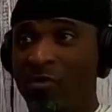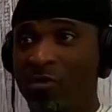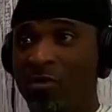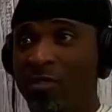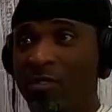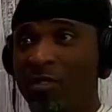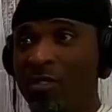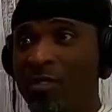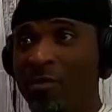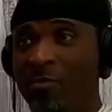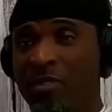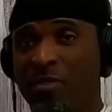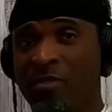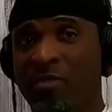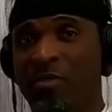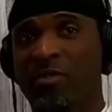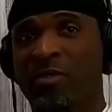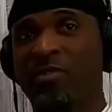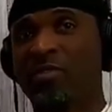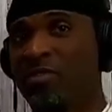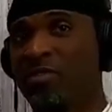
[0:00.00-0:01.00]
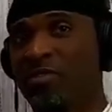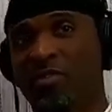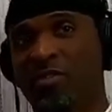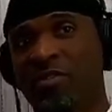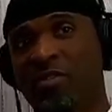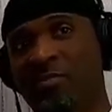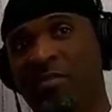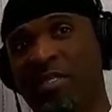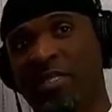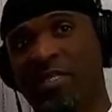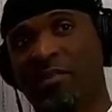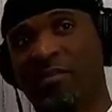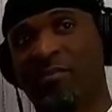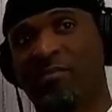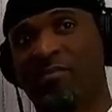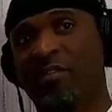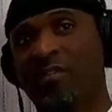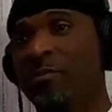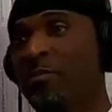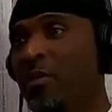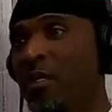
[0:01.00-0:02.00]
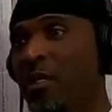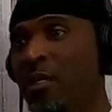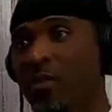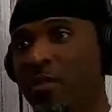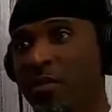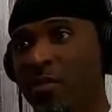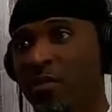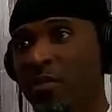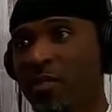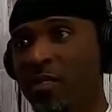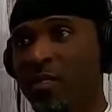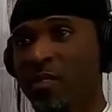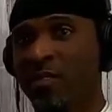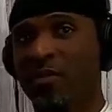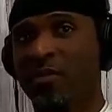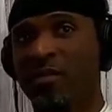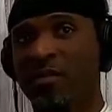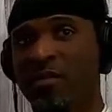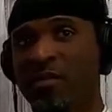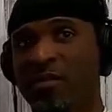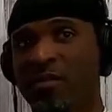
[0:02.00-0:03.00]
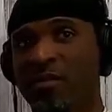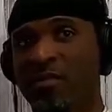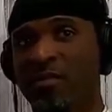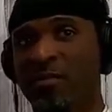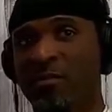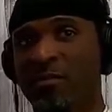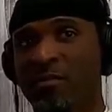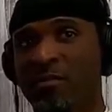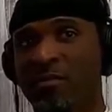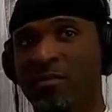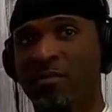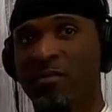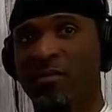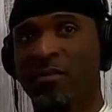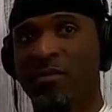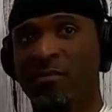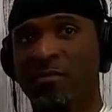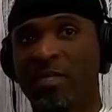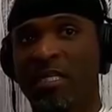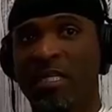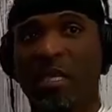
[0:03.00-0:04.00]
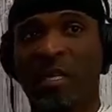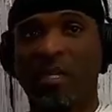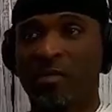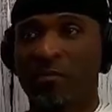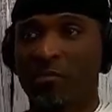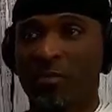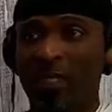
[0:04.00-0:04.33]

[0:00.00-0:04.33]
Keep, yeah, but you oh you're just going to make football the the be all the